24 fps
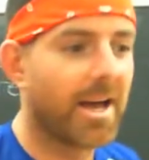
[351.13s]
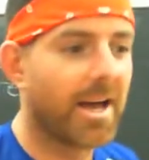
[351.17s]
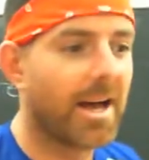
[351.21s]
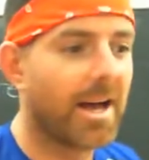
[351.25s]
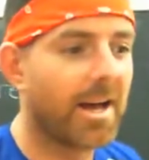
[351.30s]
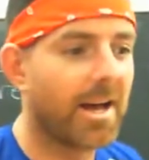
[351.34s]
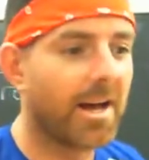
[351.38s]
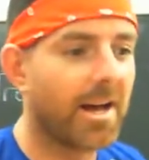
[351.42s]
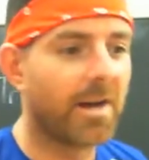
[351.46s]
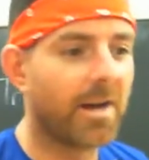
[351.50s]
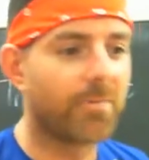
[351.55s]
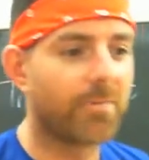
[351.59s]

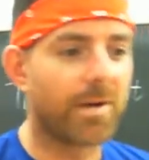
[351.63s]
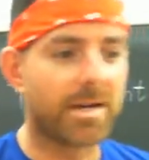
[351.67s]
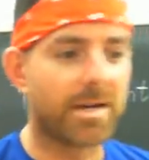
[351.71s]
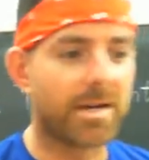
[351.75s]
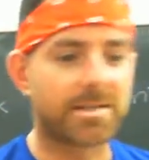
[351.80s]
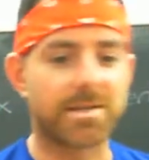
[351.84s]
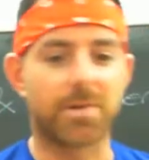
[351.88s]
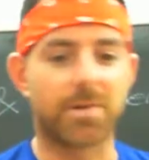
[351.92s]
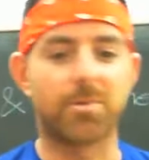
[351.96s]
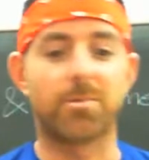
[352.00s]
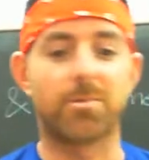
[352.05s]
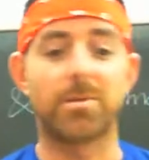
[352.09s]
Right.
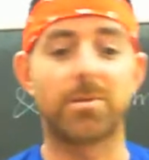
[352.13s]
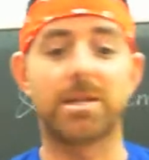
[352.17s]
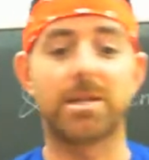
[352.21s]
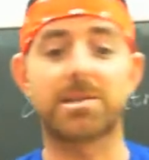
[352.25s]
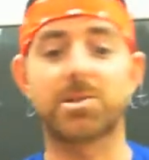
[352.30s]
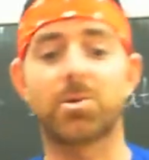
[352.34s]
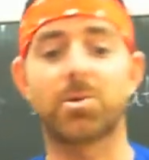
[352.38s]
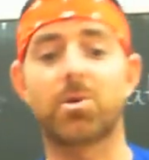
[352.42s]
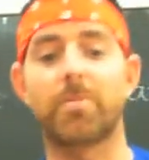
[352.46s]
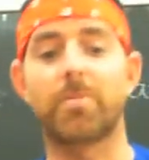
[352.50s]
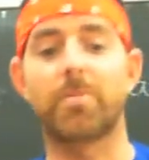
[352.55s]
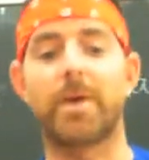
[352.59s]
So let's
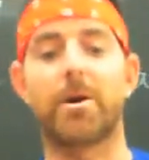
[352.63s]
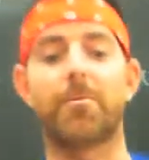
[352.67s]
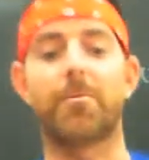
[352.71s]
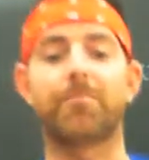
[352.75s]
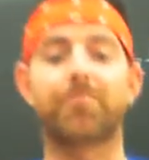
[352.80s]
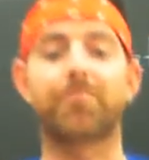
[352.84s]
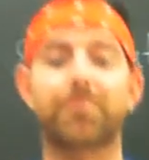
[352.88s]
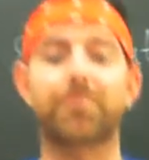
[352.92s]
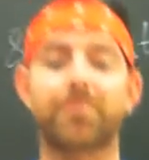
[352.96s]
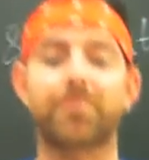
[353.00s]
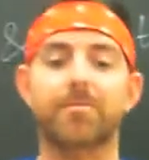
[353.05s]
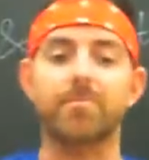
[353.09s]
talk
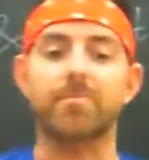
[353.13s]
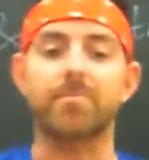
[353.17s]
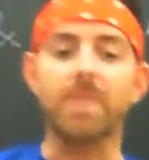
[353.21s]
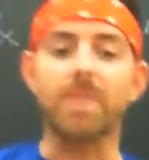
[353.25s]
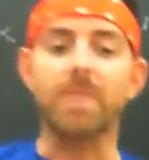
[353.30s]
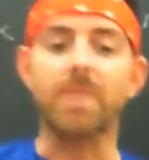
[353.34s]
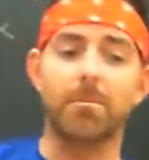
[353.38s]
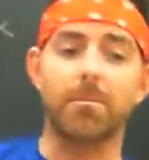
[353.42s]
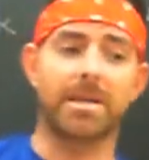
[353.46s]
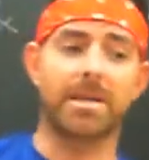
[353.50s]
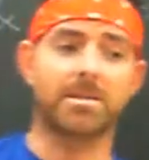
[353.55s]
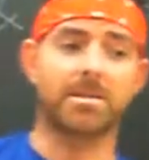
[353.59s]
about
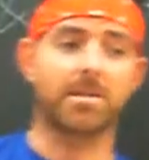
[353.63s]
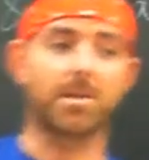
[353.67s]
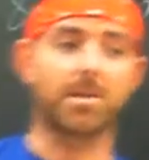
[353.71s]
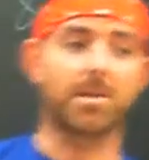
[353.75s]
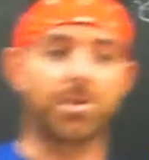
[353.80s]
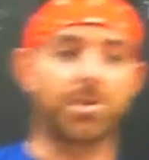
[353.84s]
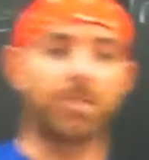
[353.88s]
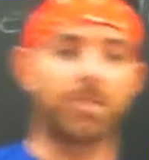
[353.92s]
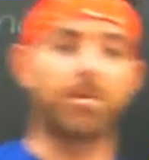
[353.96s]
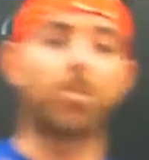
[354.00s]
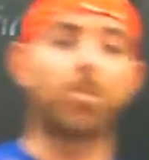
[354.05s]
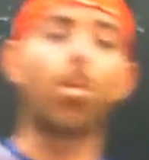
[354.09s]
medicine and
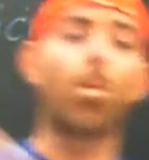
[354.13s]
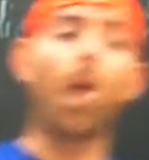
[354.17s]
treatment.